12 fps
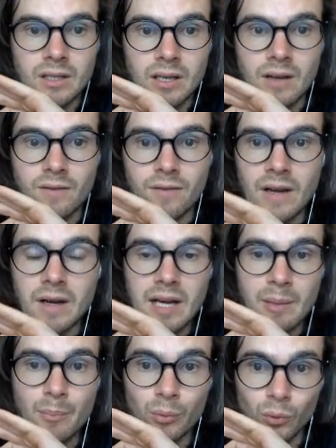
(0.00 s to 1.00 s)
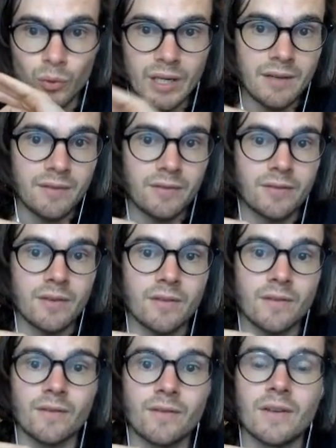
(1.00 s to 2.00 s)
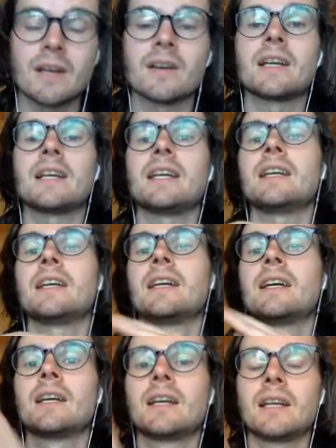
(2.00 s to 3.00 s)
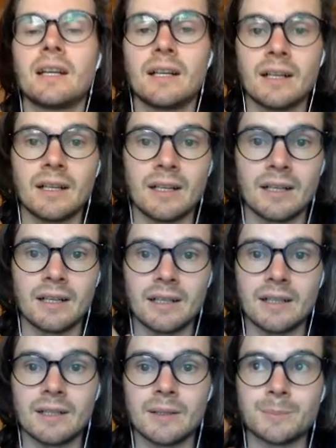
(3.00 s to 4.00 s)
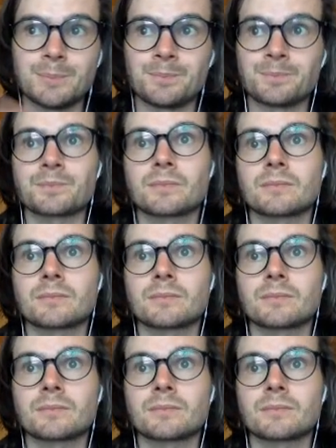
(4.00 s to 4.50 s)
a very brief, very um,